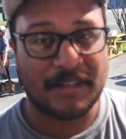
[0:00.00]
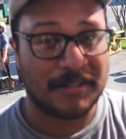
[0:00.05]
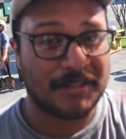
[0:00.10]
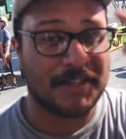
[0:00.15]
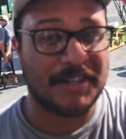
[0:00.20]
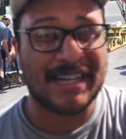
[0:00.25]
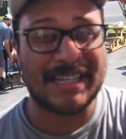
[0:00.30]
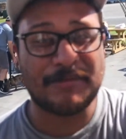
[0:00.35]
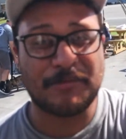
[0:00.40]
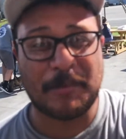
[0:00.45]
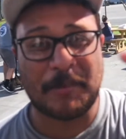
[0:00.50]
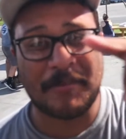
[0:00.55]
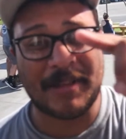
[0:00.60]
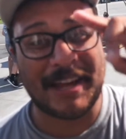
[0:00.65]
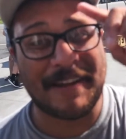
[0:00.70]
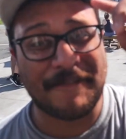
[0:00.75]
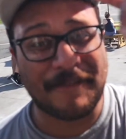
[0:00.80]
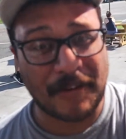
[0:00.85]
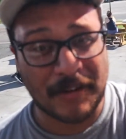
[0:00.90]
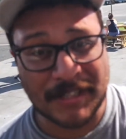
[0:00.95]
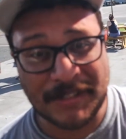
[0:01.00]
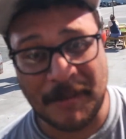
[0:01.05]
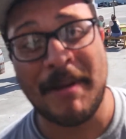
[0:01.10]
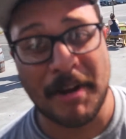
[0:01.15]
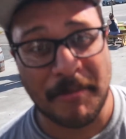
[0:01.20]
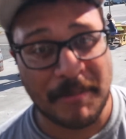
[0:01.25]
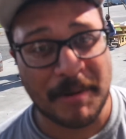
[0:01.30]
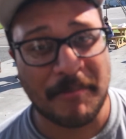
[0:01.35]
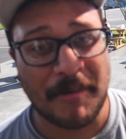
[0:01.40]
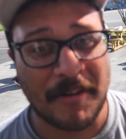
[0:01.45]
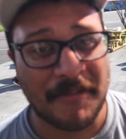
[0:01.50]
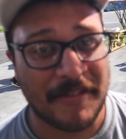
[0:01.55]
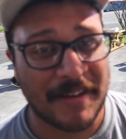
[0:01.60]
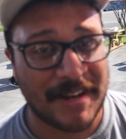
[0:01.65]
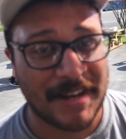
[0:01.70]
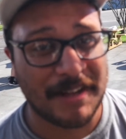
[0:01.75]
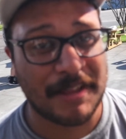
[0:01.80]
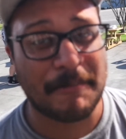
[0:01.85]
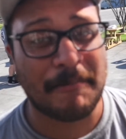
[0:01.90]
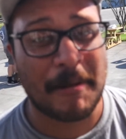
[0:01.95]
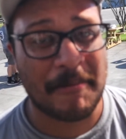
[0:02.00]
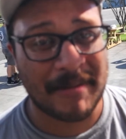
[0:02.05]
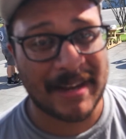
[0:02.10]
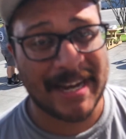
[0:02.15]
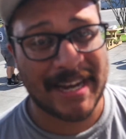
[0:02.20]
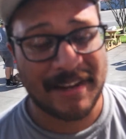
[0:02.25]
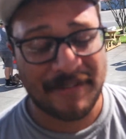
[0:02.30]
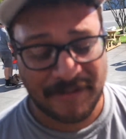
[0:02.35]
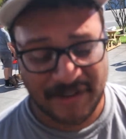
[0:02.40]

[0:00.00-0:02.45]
Yo, so you guys remember that first Beer Me Bro video, the pumpkin ale